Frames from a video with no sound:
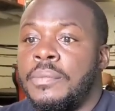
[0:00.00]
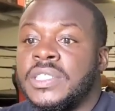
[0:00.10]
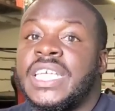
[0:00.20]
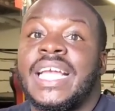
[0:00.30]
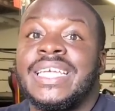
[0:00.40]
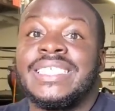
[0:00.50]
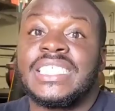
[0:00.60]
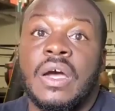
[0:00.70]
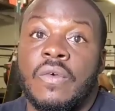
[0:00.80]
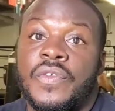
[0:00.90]
protect
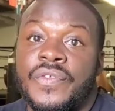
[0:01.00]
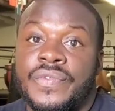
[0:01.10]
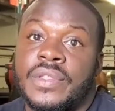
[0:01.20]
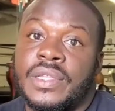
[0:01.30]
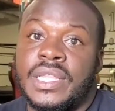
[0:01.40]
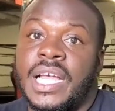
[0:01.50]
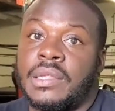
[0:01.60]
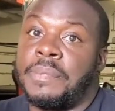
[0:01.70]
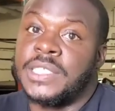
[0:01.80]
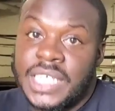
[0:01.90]
yourself,
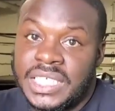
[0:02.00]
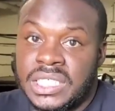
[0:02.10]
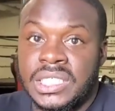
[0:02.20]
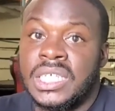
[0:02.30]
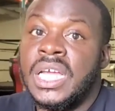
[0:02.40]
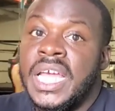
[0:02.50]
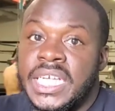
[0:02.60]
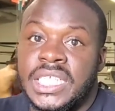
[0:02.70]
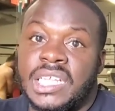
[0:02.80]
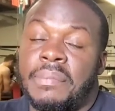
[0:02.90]
not the possessions.
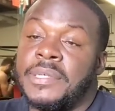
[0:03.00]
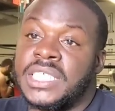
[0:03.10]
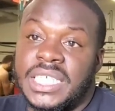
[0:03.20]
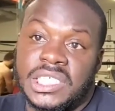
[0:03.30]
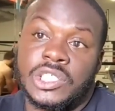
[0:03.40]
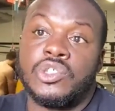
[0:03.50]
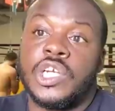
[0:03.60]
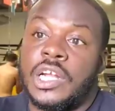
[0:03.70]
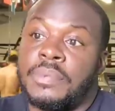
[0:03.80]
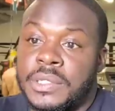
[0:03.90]
It's not the possessions you're
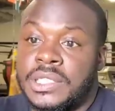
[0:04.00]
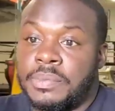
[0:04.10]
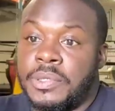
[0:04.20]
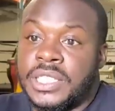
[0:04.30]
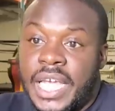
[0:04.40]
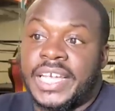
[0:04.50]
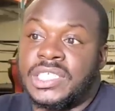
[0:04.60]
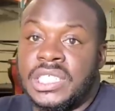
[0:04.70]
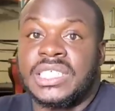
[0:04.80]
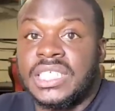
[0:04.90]
trying to protect;
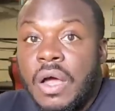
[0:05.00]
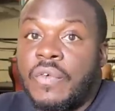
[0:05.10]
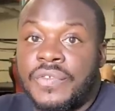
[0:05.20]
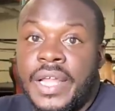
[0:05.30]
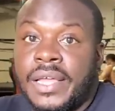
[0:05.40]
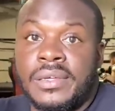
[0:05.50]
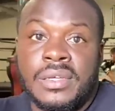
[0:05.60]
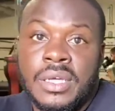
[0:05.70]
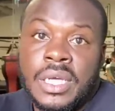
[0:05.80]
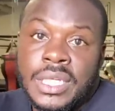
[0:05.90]
it's yourself. Like
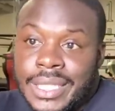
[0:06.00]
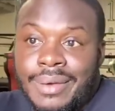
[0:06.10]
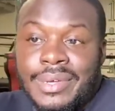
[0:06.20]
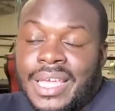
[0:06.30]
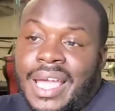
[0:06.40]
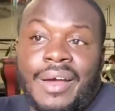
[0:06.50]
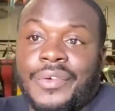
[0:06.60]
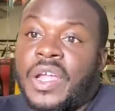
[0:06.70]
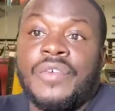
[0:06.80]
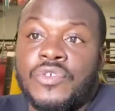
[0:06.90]
that, I
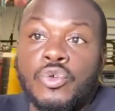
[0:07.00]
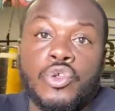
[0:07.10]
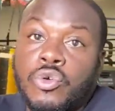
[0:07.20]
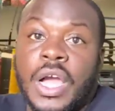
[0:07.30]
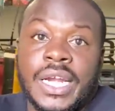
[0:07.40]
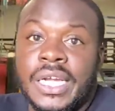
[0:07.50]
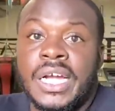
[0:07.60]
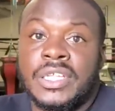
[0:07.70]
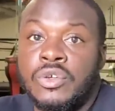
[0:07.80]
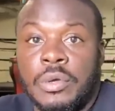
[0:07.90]
don't care if you do got a
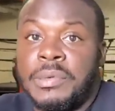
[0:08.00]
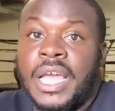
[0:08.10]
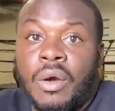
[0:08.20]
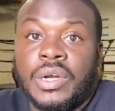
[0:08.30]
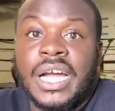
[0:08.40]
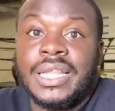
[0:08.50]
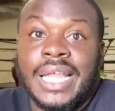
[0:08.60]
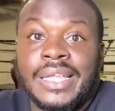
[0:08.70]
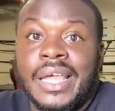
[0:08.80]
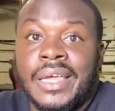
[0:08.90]
gun. You could be
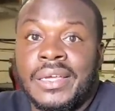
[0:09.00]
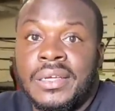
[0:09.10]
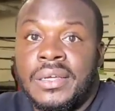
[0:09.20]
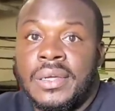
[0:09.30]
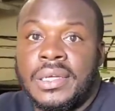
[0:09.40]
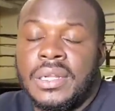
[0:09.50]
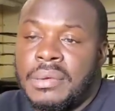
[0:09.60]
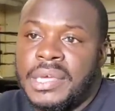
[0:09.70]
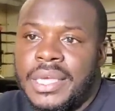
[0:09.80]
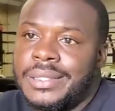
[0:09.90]
outgunned that day. You
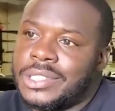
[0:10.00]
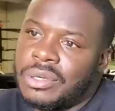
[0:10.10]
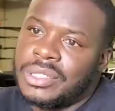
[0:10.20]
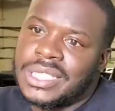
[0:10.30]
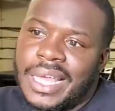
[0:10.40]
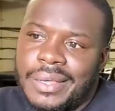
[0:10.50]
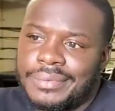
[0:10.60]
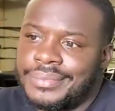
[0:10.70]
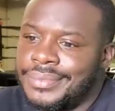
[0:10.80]
know what I mean? So it's like,